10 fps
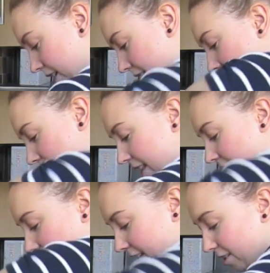the
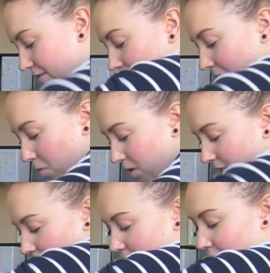thing is, I don't really
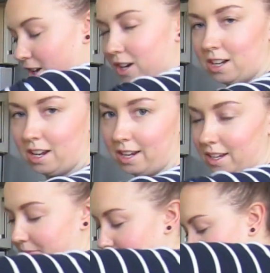want it to look like